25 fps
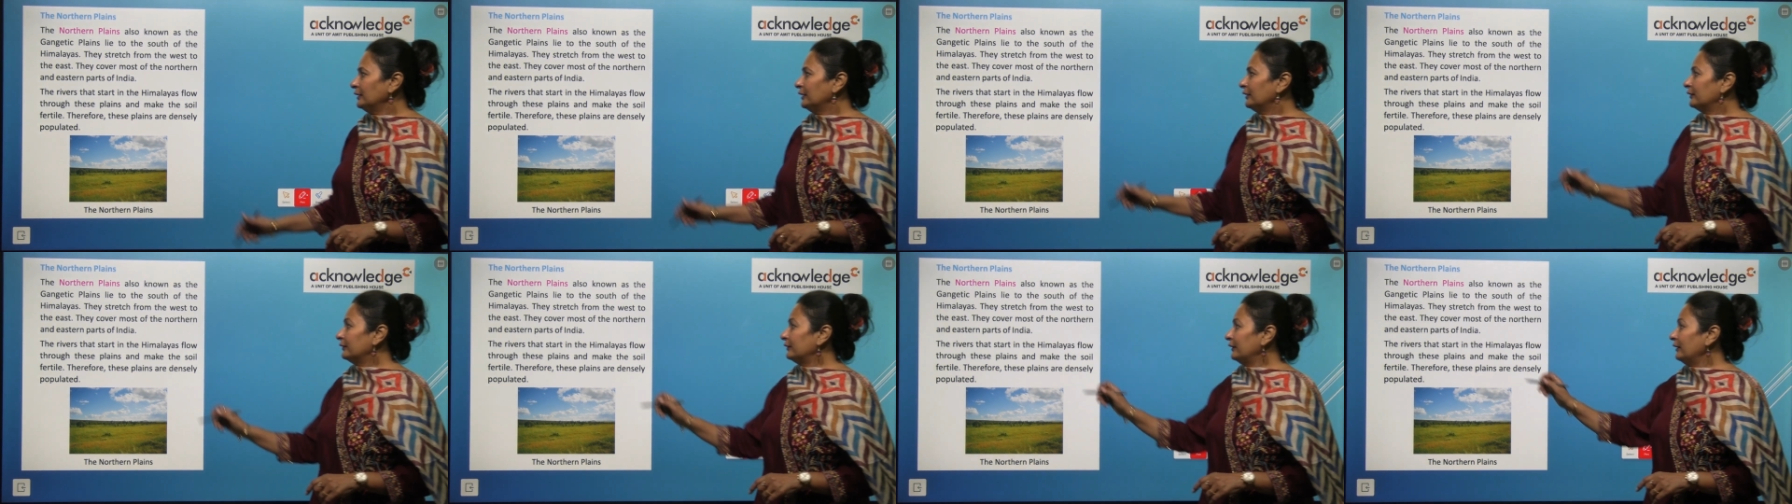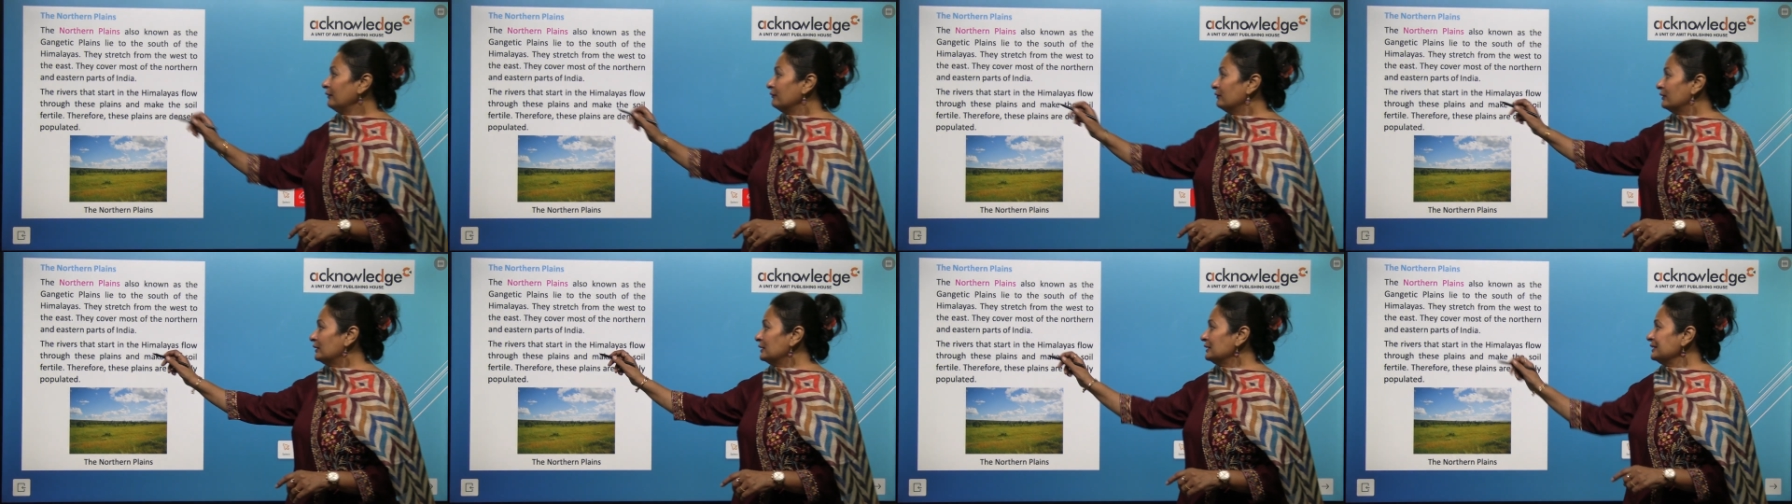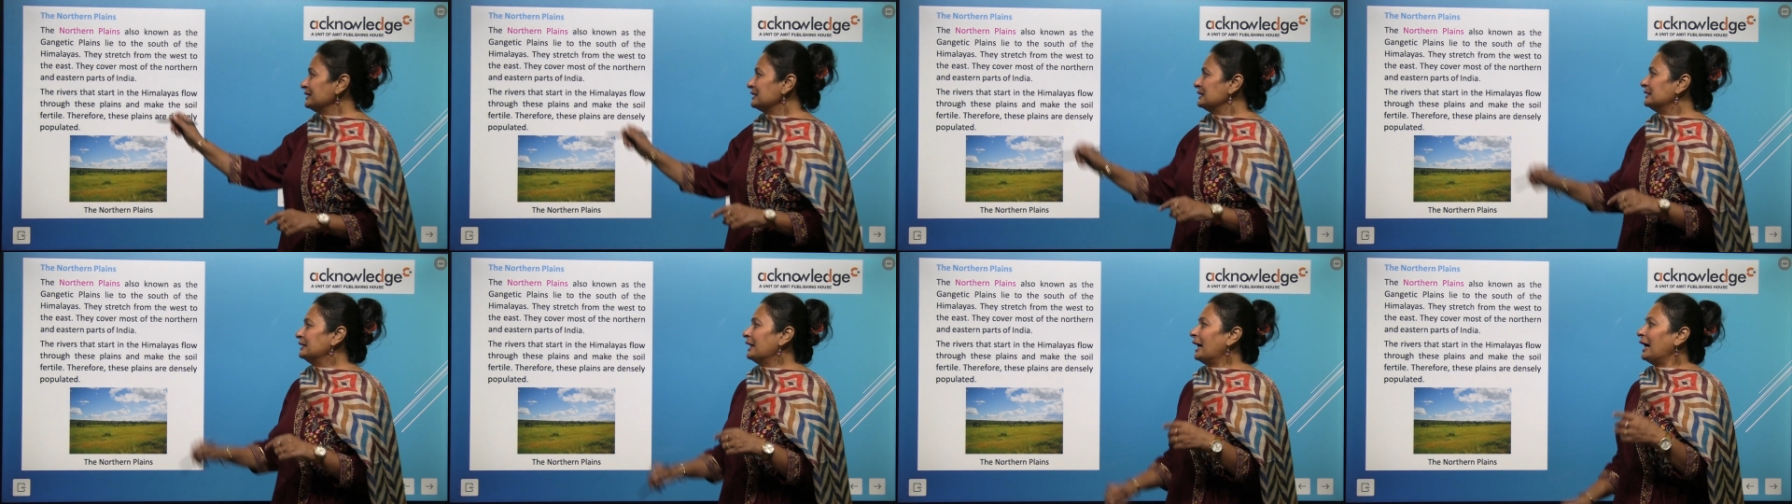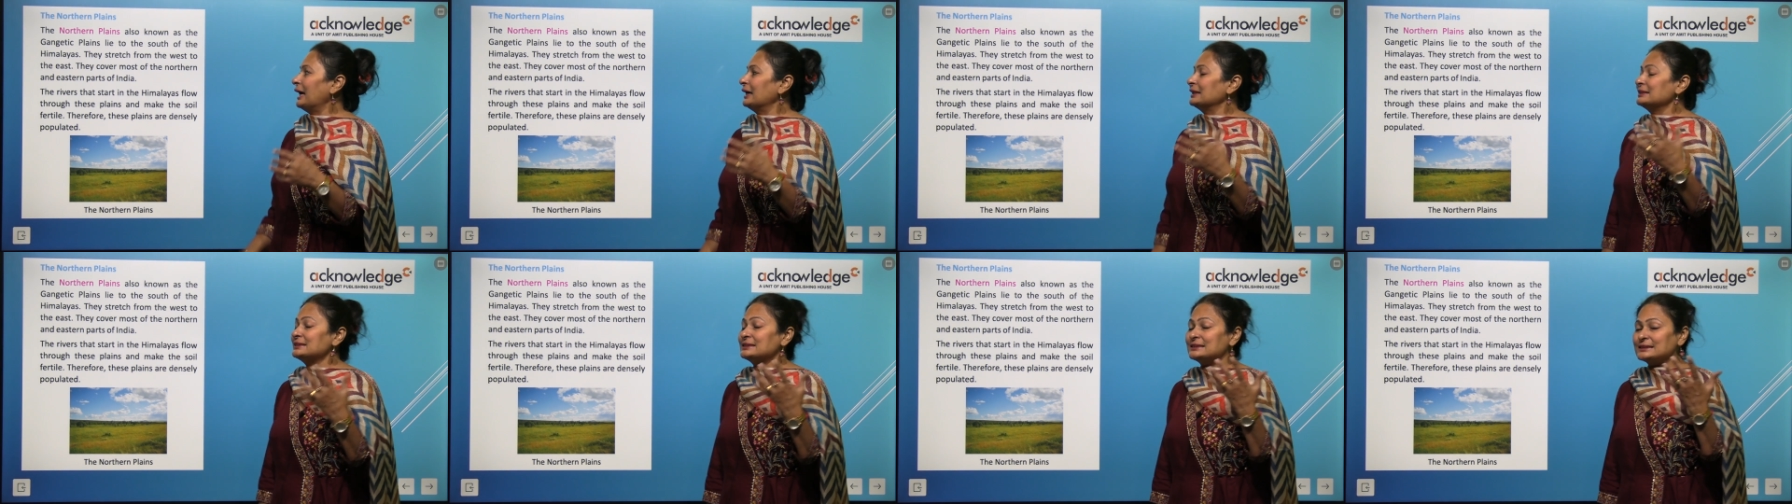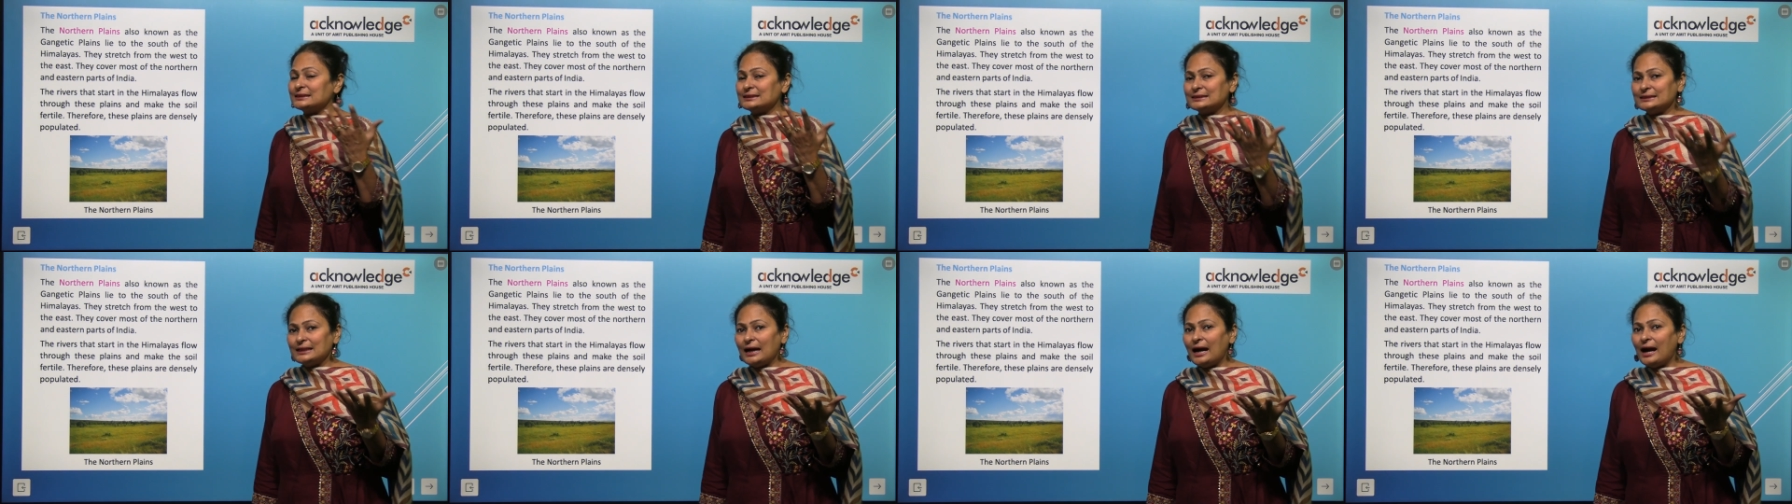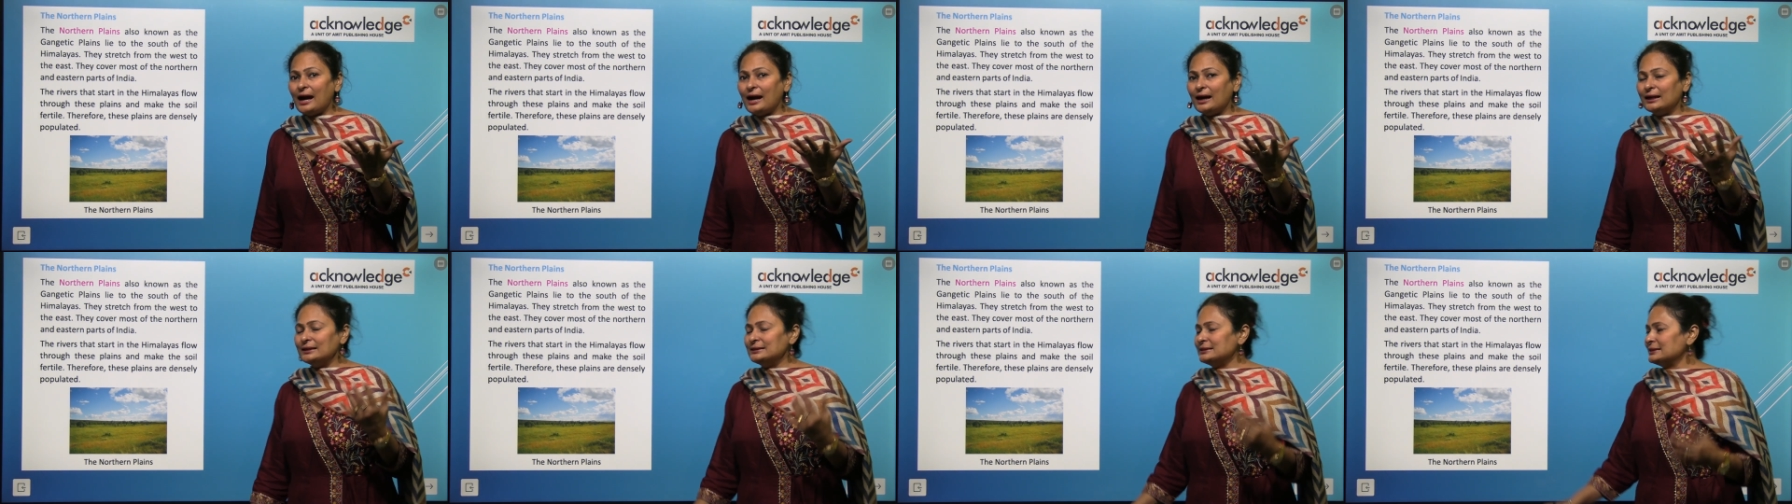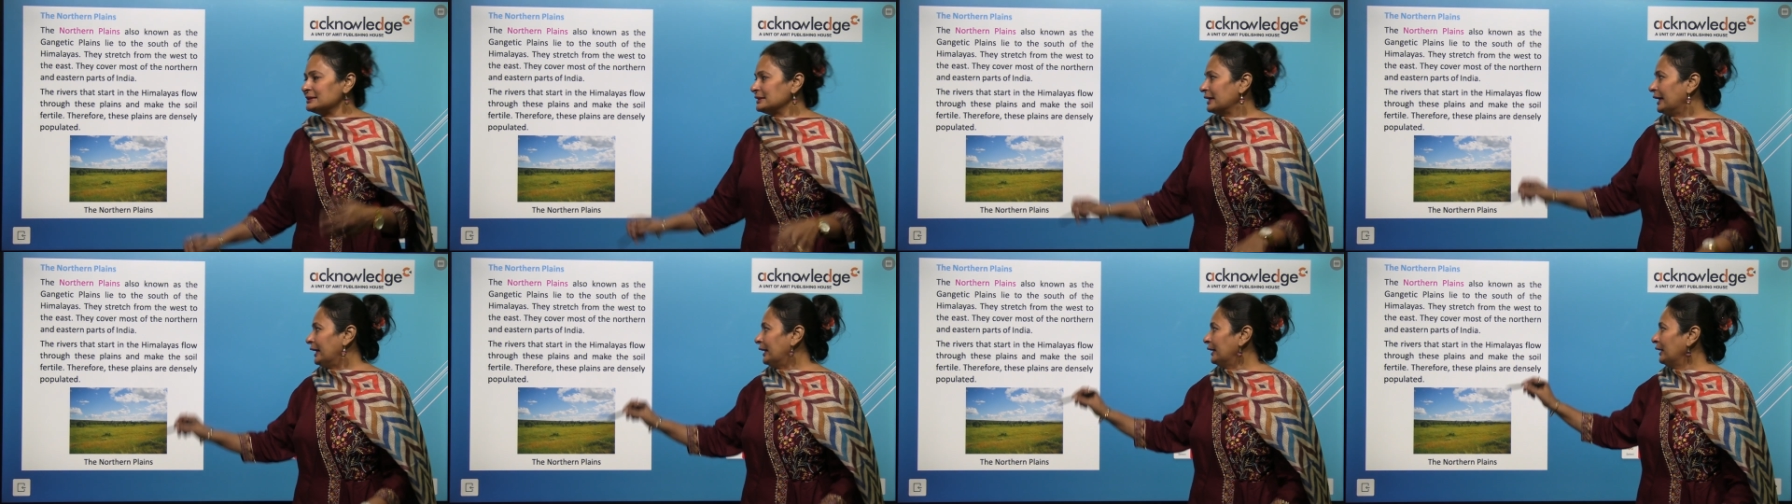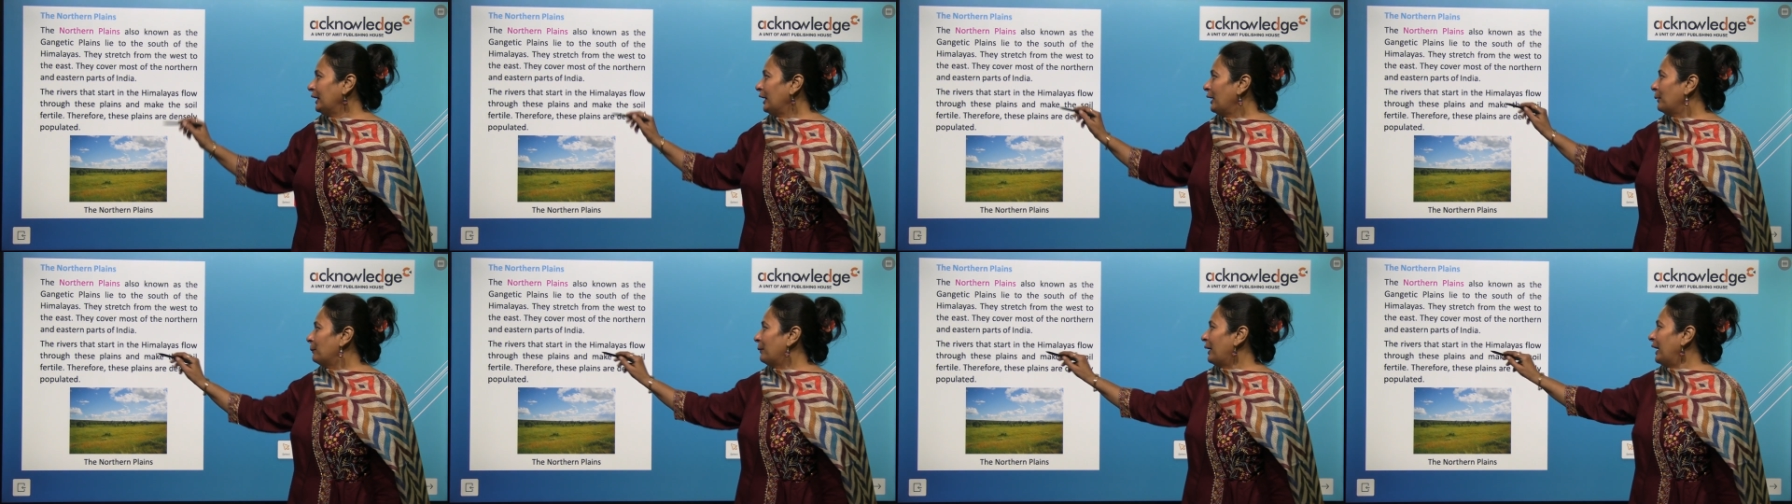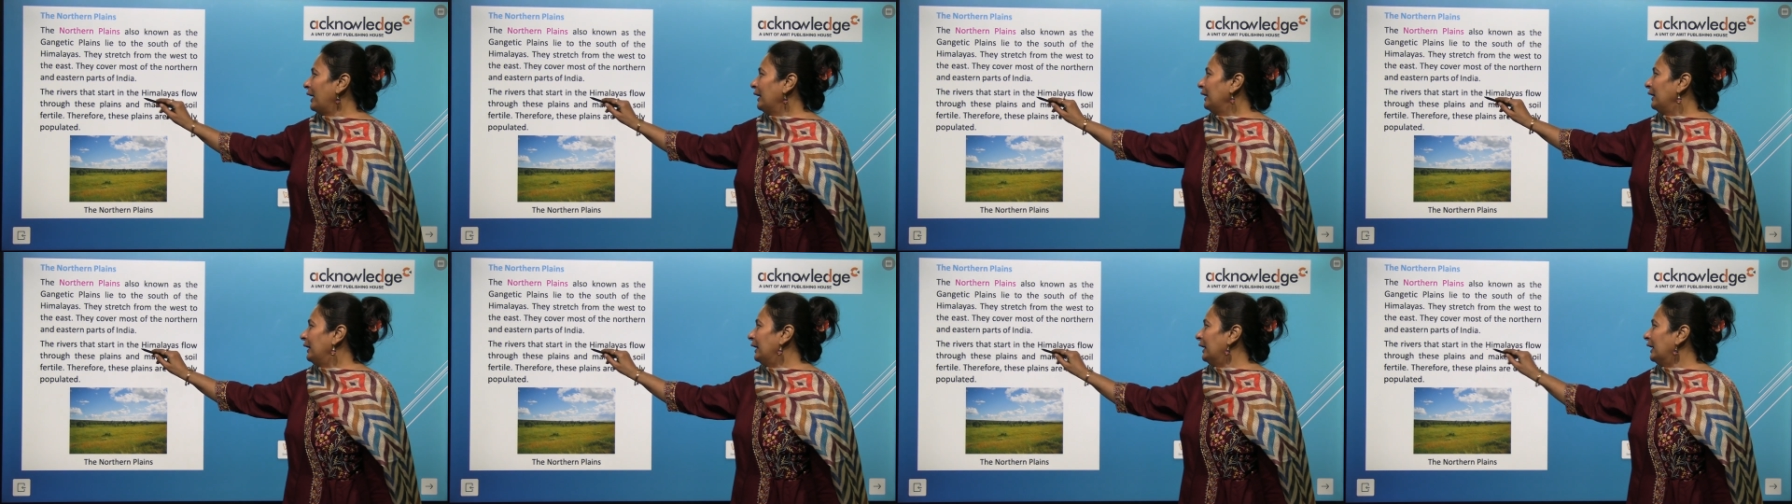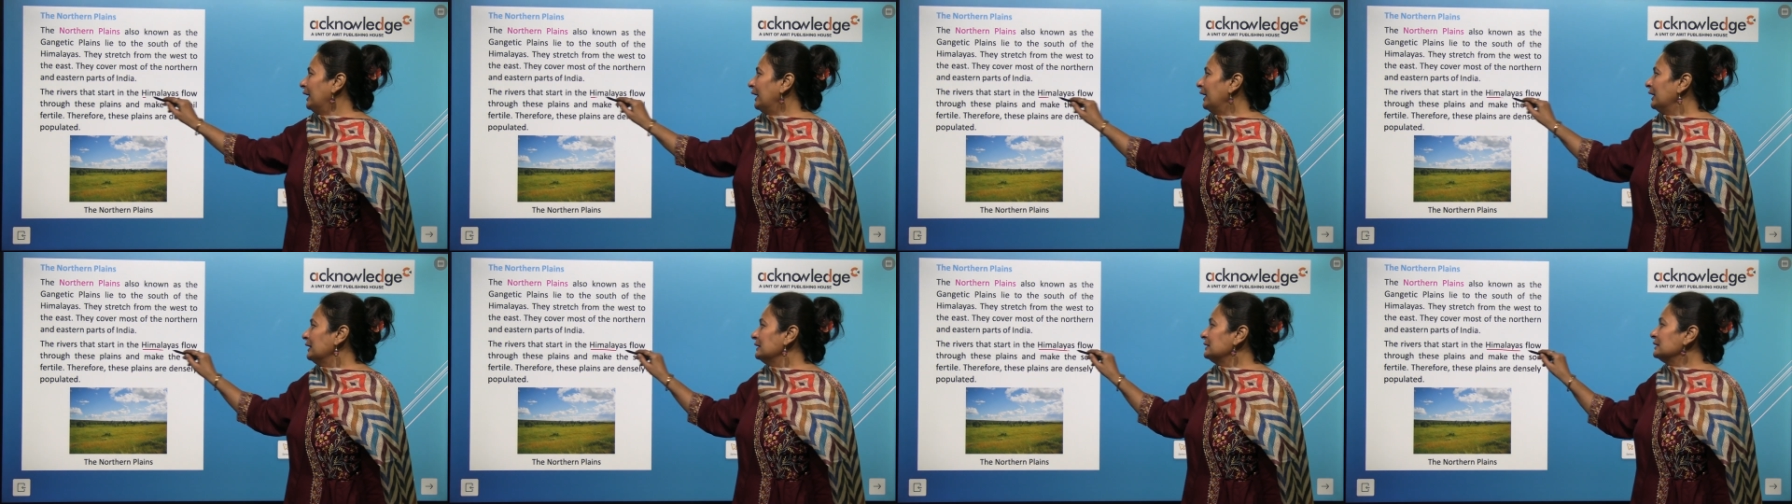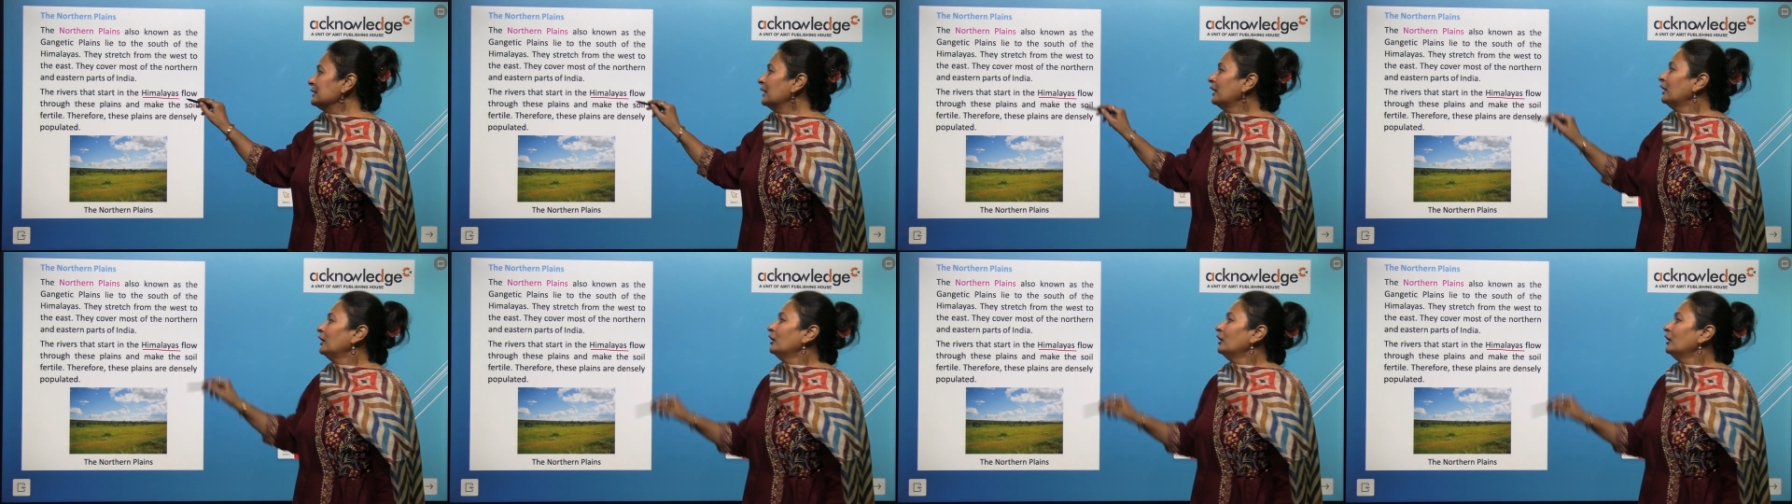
The rivers that starts in Himalayas